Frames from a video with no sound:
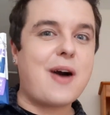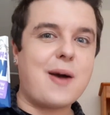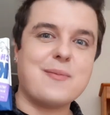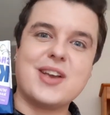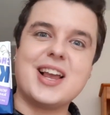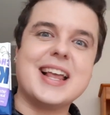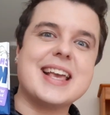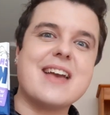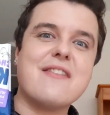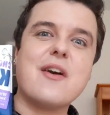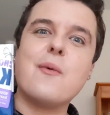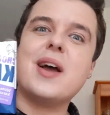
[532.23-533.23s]
but I'm going to
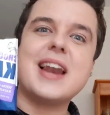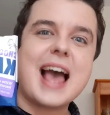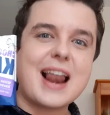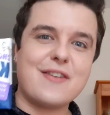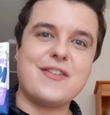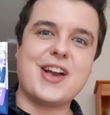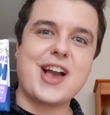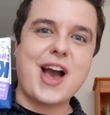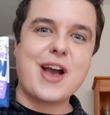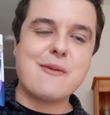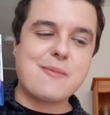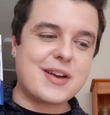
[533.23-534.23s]
give it one hell of a
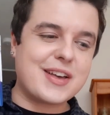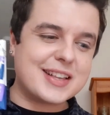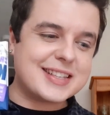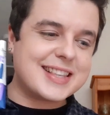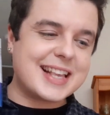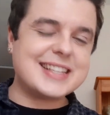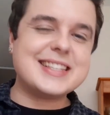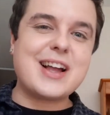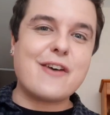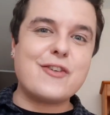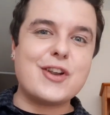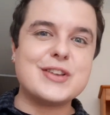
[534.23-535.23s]
go because this
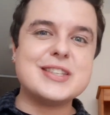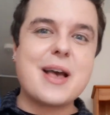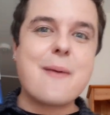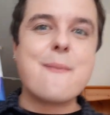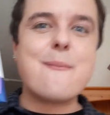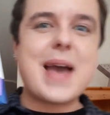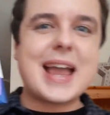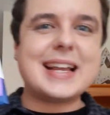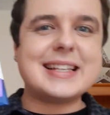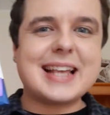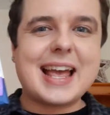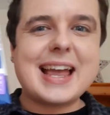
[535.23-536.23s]
stuff looks
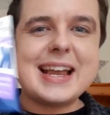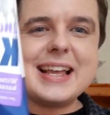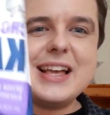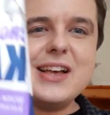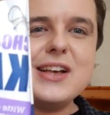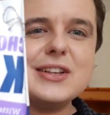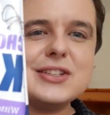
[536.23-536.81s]
amazing.